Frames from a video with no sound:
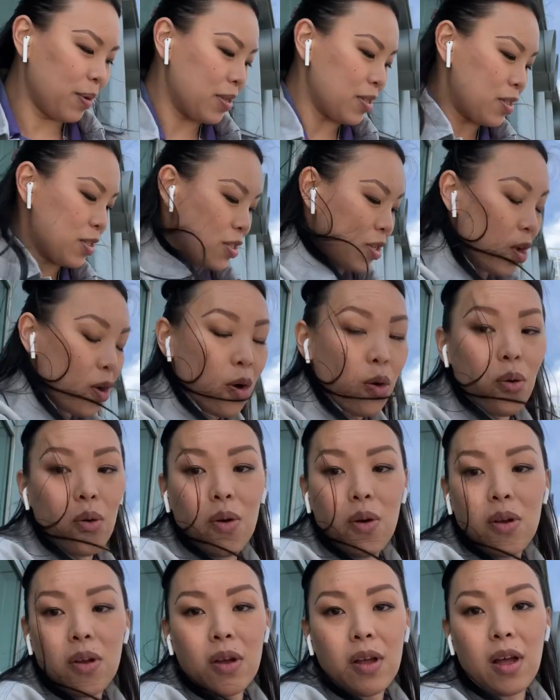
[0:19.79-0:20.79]

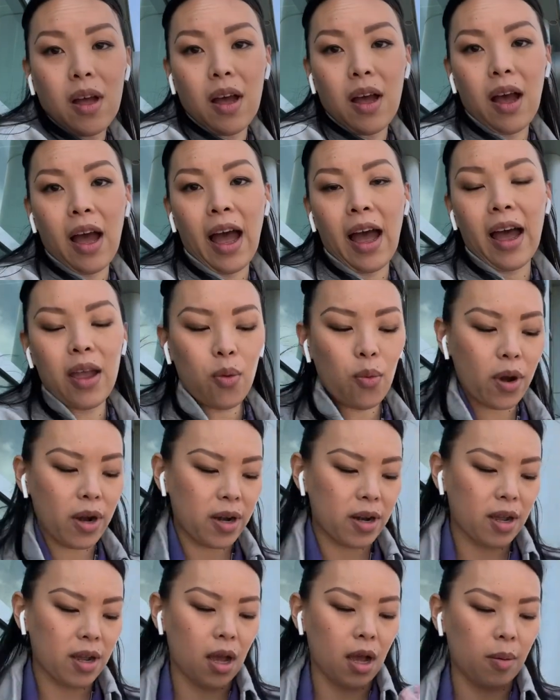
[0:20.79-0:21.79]
So I
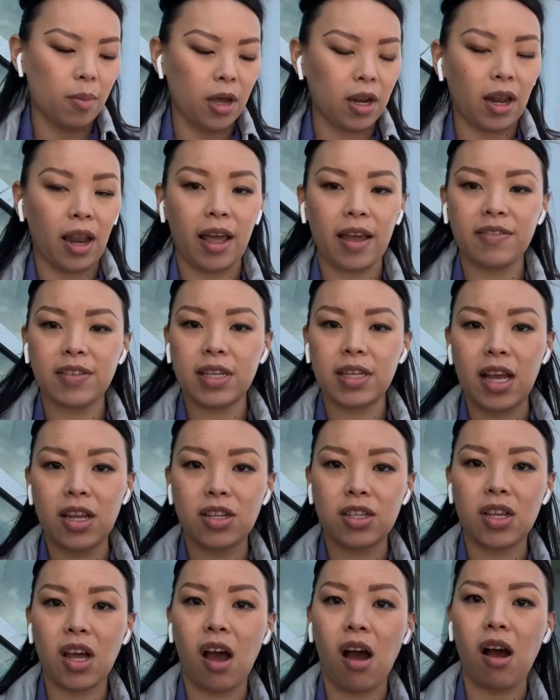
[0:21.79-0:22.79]
wanted to come on live today
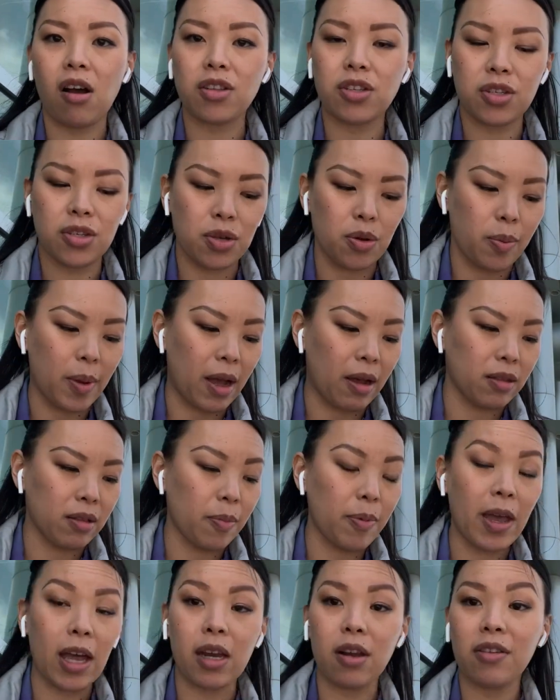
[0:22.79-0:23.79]
to talk to you about
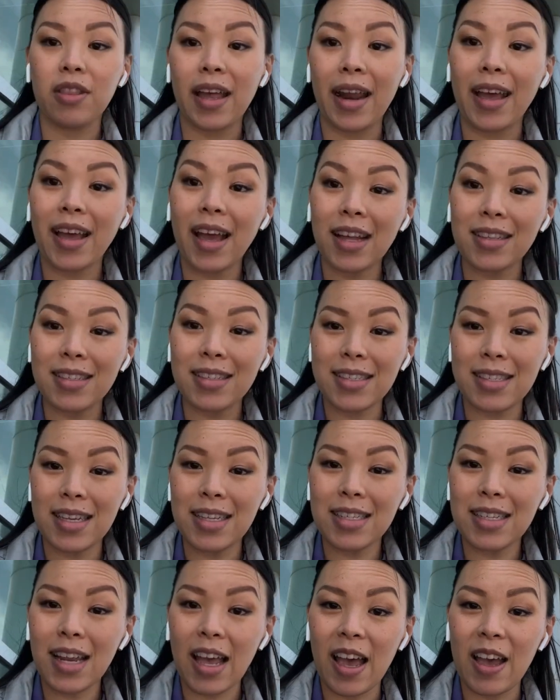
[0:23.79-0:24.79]
the panel that I got to
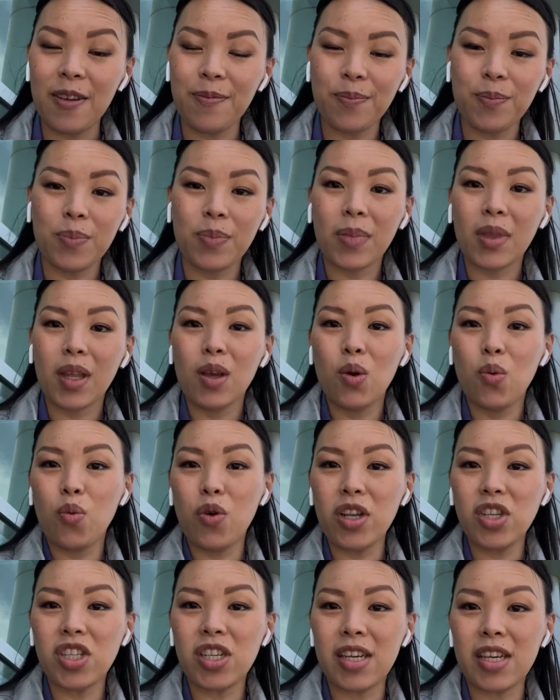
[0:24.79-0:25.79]
see today,
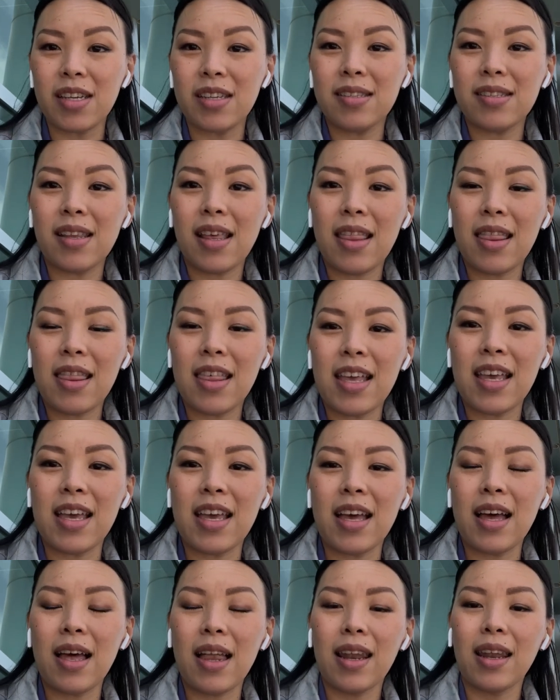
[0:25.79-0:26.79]
which is
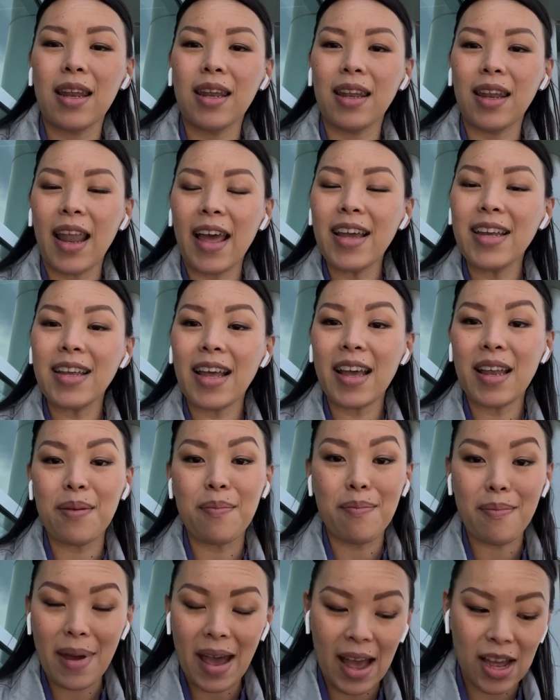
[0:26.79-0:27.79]
the Light
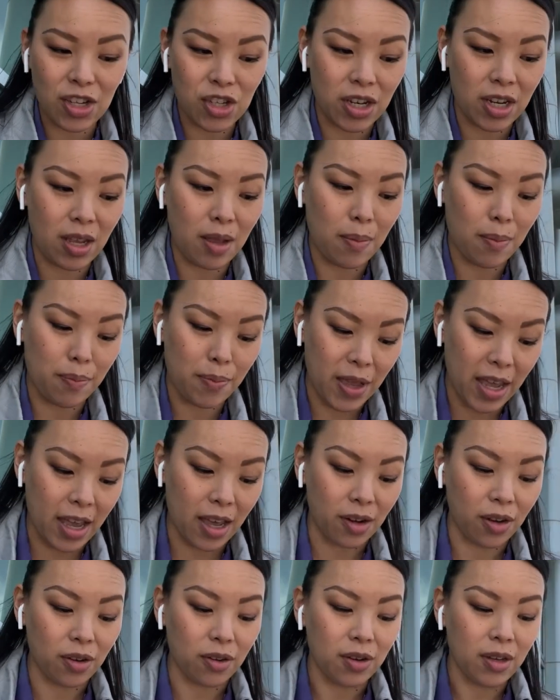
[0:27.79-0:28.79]
and Magic
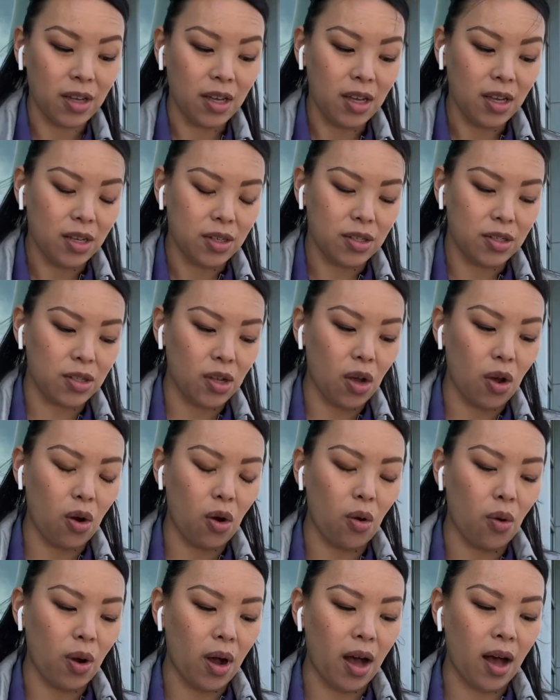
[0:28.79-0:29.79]
panel.
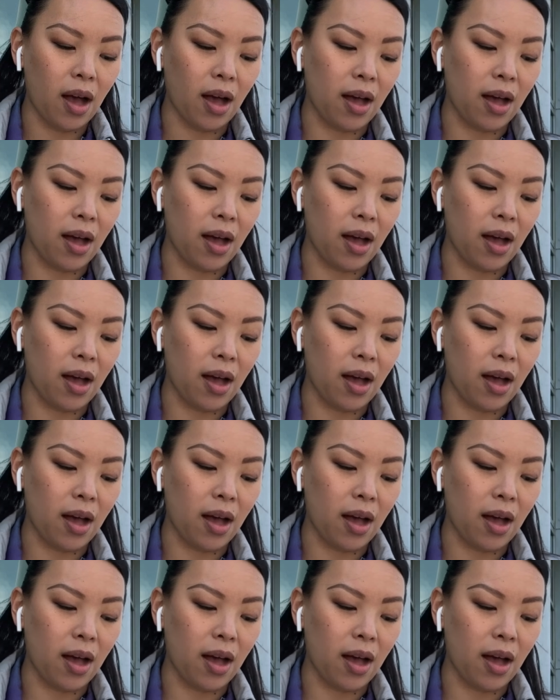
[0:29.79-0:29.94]
So